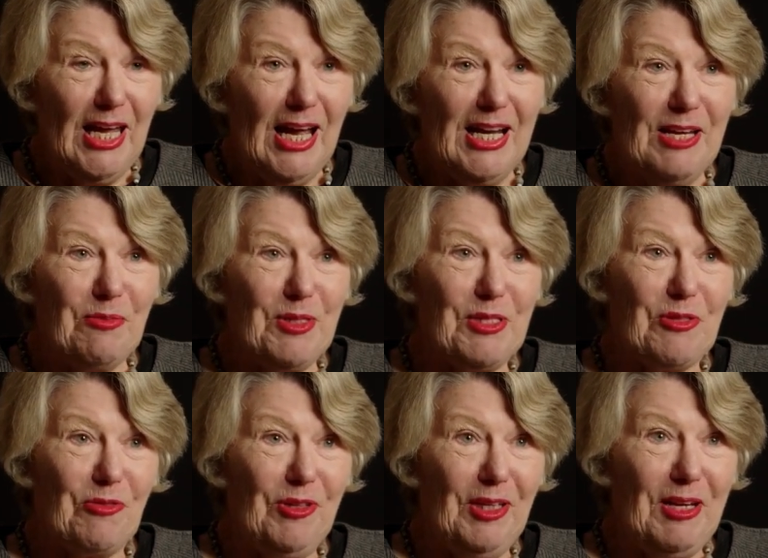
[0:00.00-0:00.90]
And it
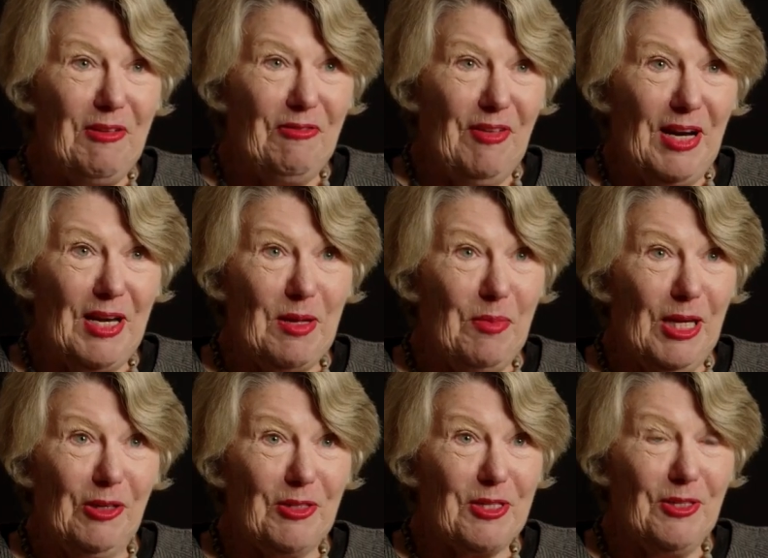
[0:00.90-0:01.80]
was really funny
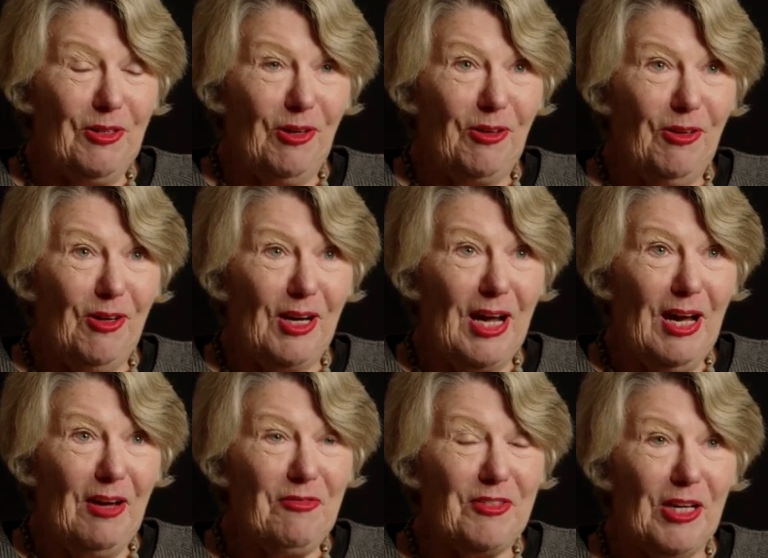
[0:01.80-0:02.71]
because not long
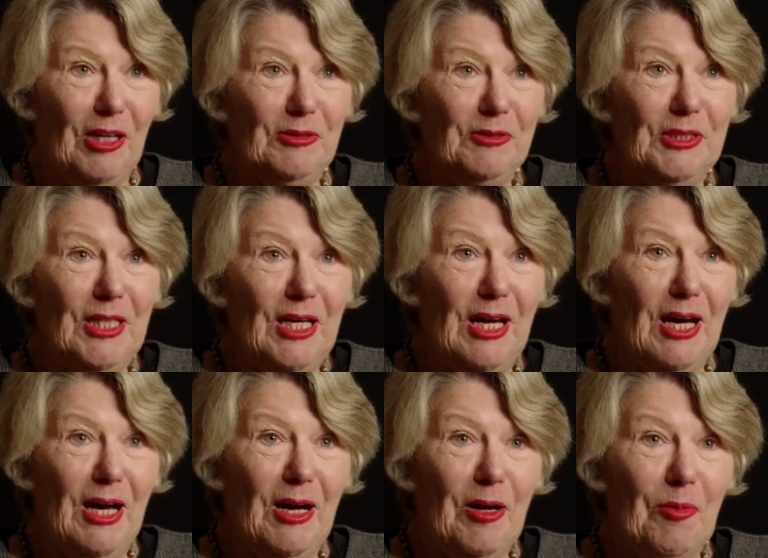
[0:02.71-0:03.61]
after,
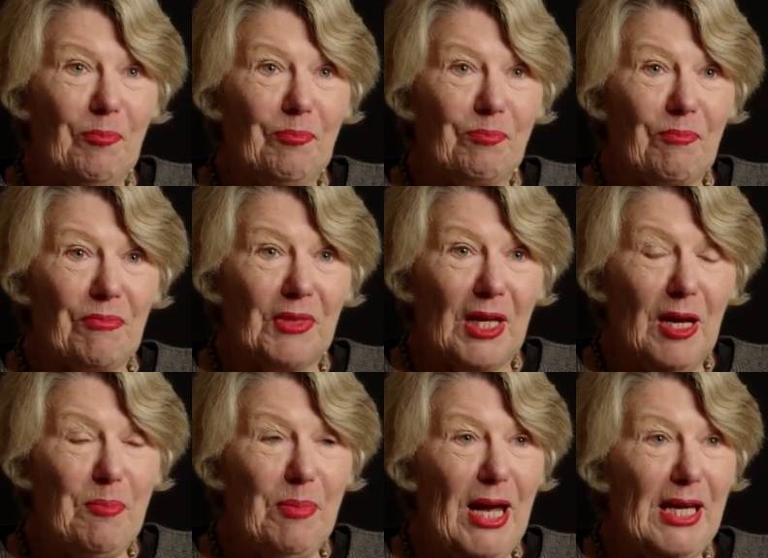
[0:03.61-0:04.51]
um,
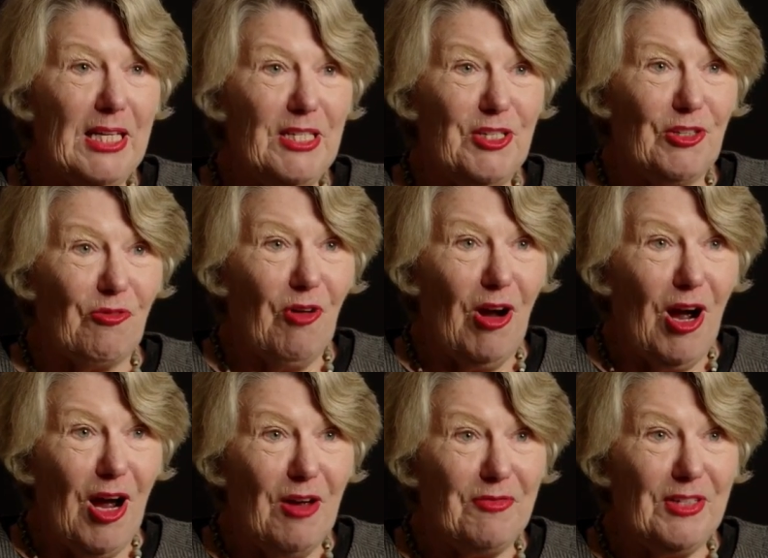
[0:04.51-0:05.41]
a package
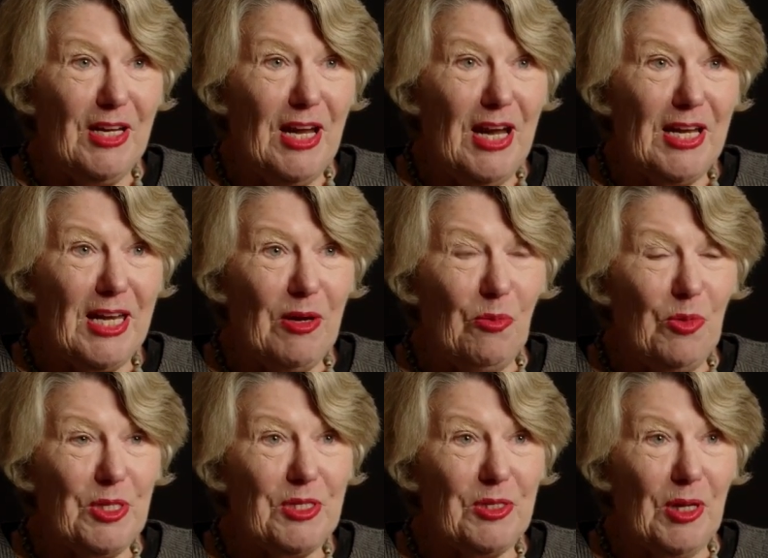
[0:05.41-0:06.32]
arrived and it
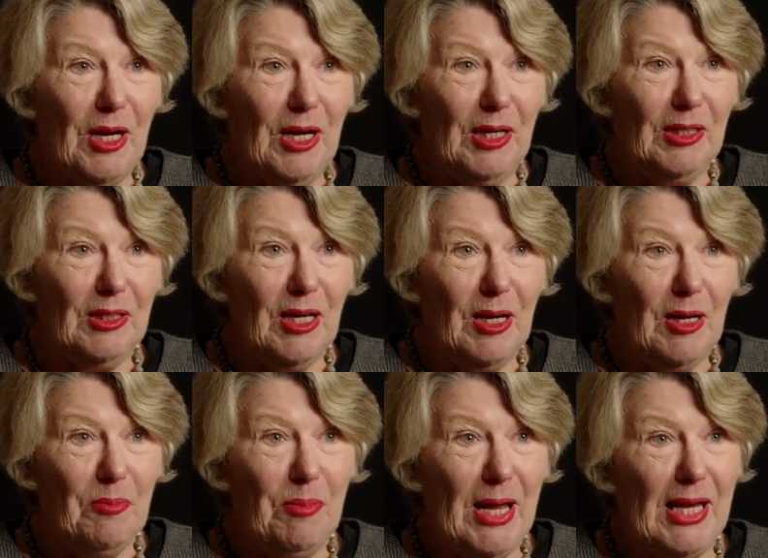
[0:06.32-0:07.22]
was a,
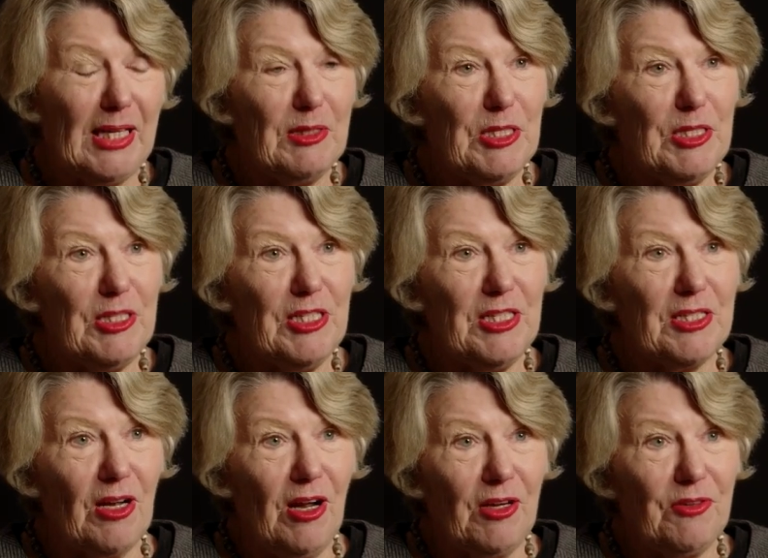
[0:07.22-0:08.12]
a, package
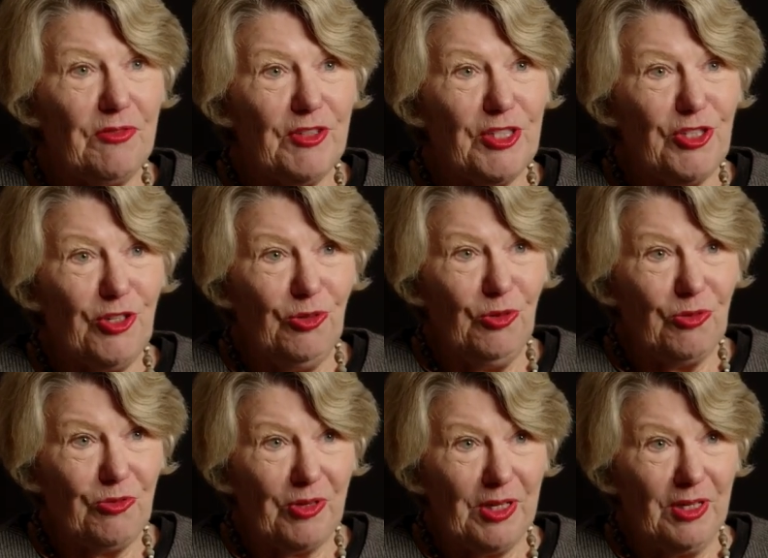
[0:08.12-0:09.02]
designed for
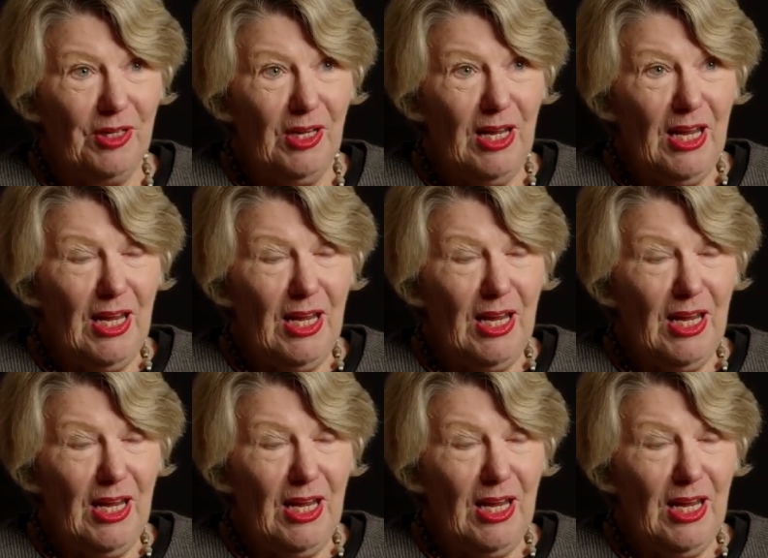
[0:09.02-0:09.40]
children.